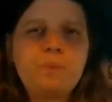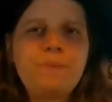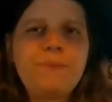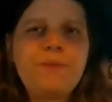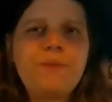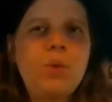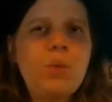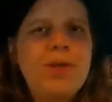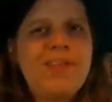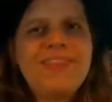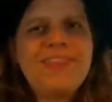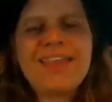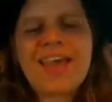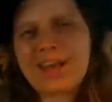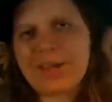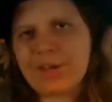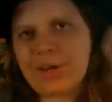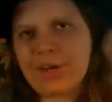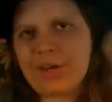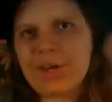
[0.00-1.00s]
when that
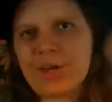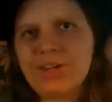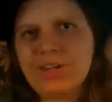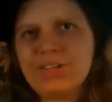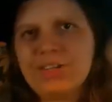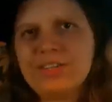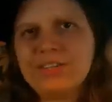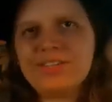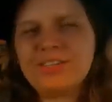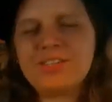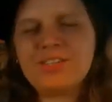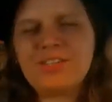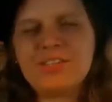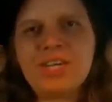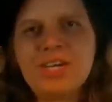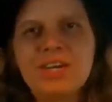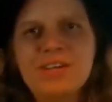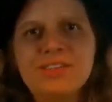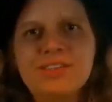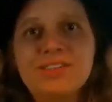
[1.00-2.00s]
occurs,
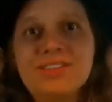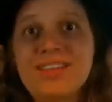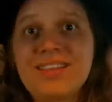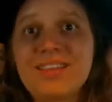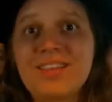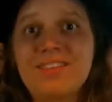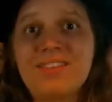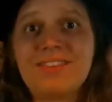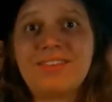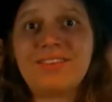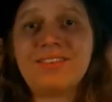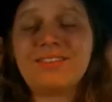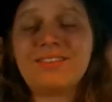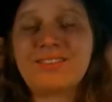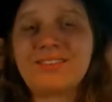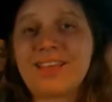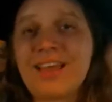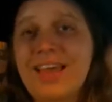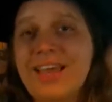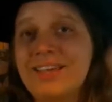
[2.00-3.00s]
Jera suddenly feels
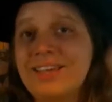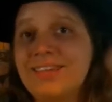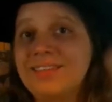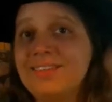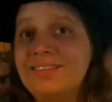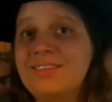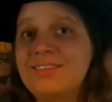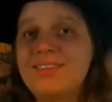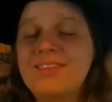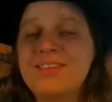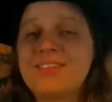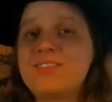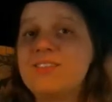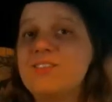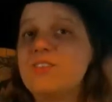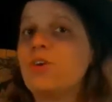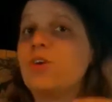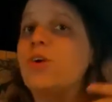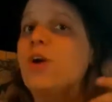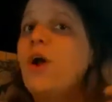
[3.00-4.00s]
like this
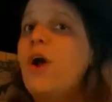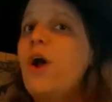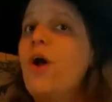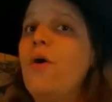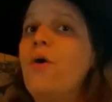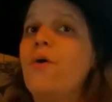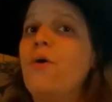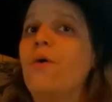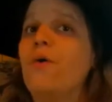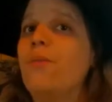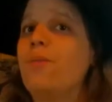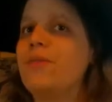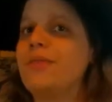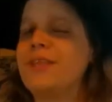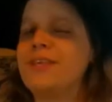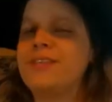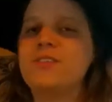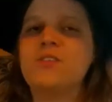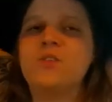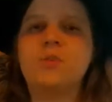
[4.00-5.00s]
is her home and
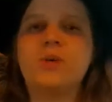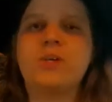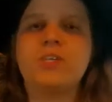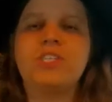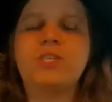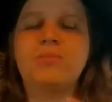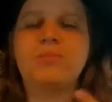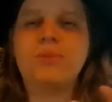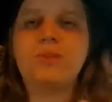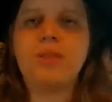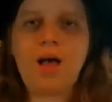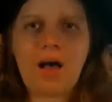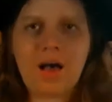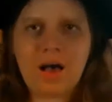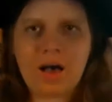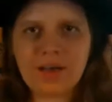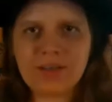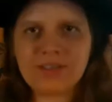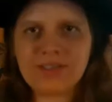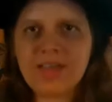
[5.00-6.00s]
this is where she
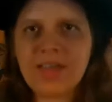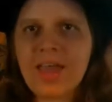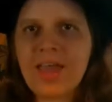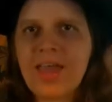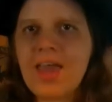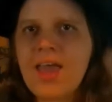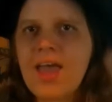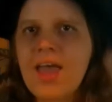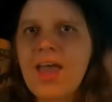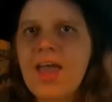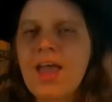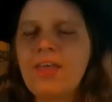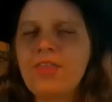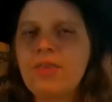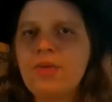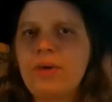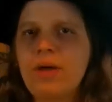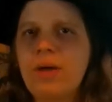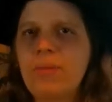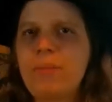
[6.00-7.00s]
belongs. And
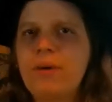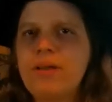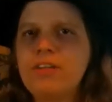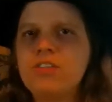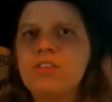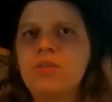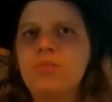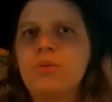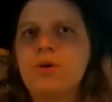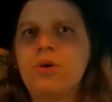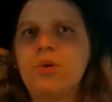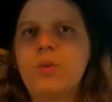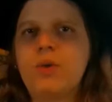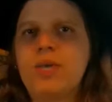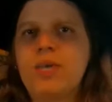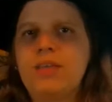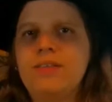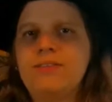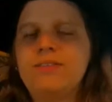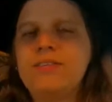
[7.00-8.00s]
throughout much of the book, we
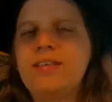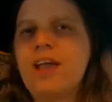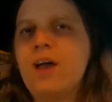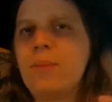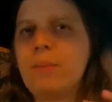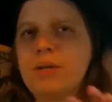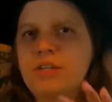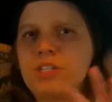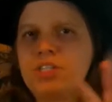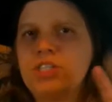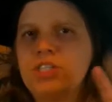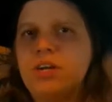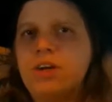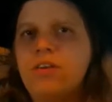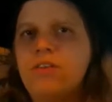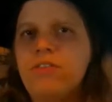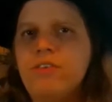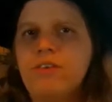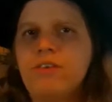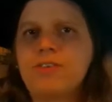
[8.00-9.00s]
see how much Jera
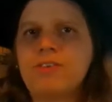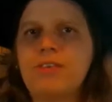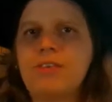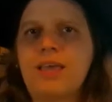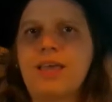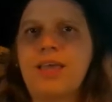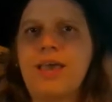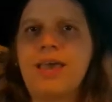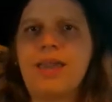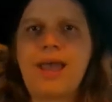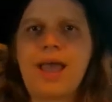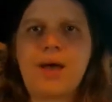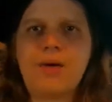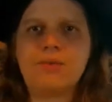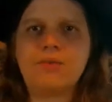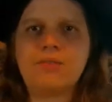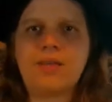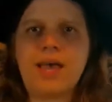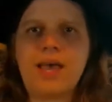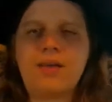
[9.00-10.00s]
feels like an
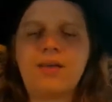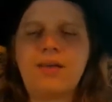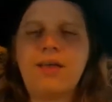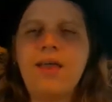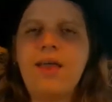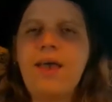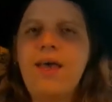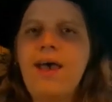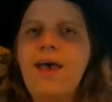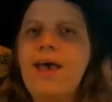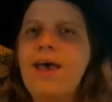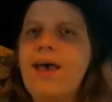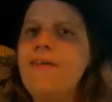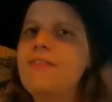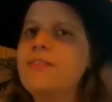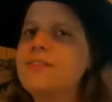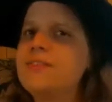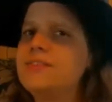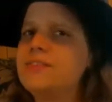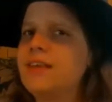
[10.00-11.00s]
outsider. And
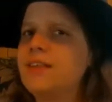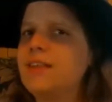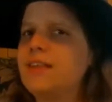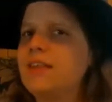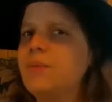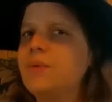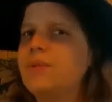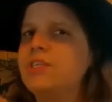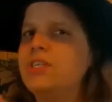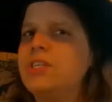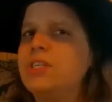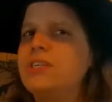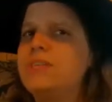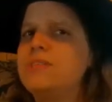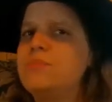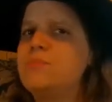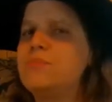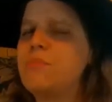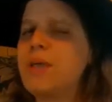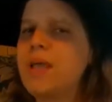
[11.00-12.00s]
then suddenly when she gets
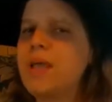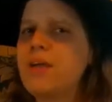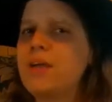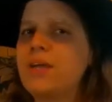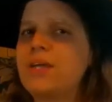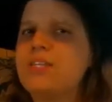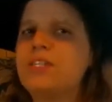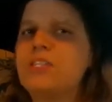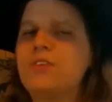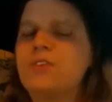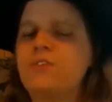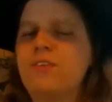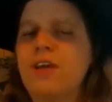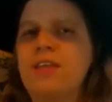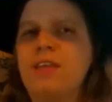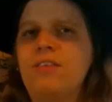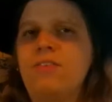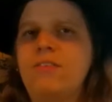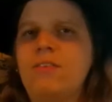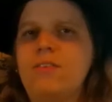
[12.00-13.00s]
married, she
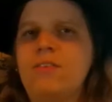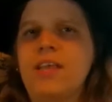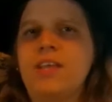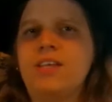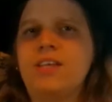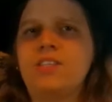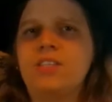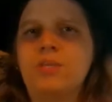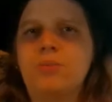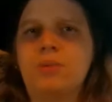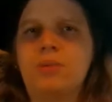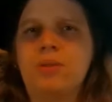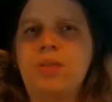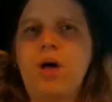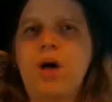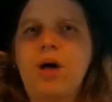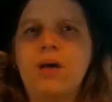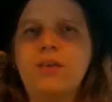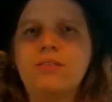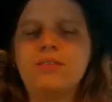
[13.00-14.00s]
finally feels like she
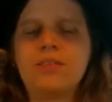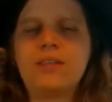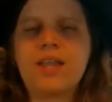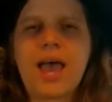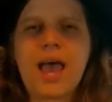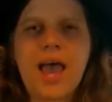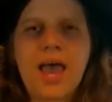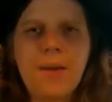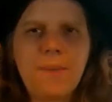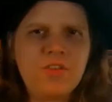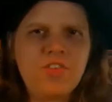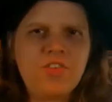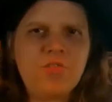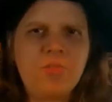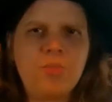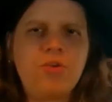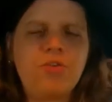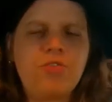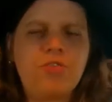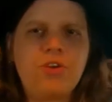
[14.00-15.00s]
belongs. And I would have
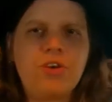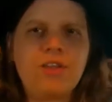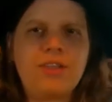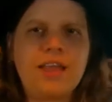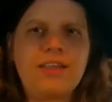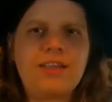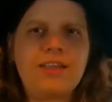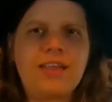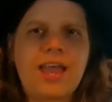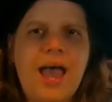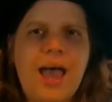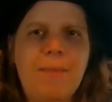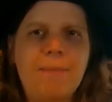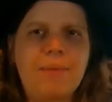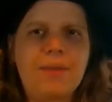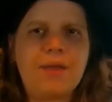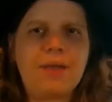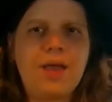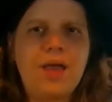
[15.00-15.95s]
preferred that to happen